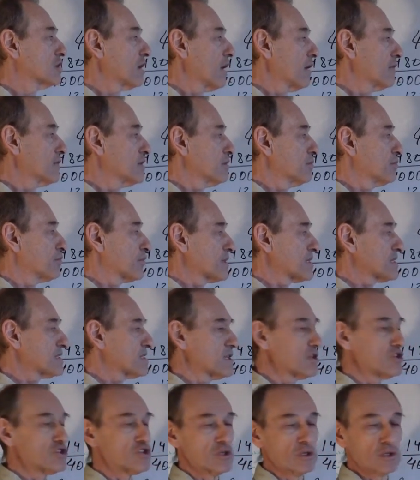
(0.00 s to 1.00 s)
of the
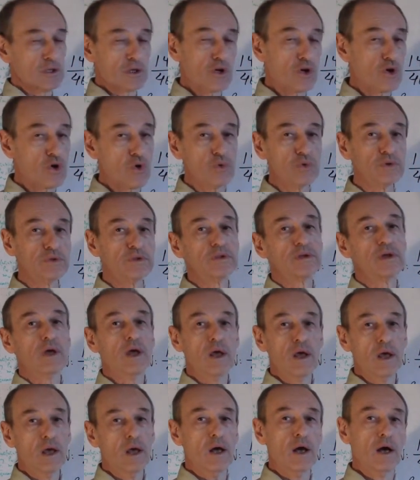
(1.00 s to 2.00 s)
precision, crude
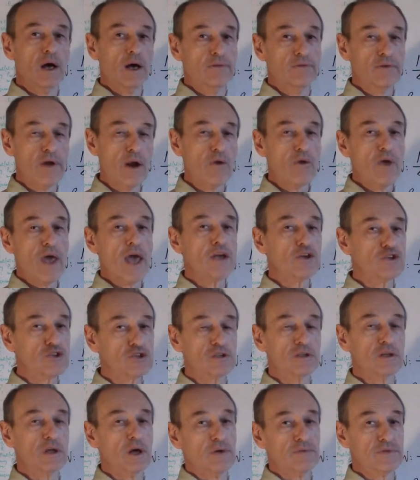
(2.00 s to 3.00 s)

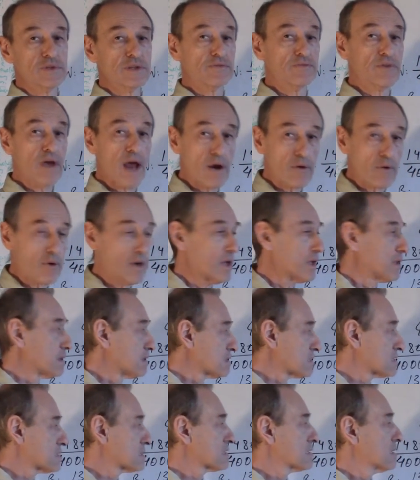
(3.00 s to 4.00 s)
evaluation of the
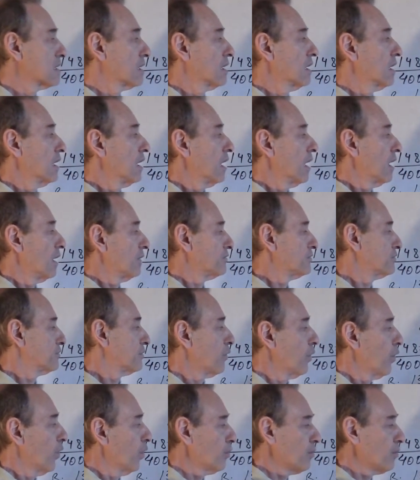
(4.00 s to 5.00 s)
variance of all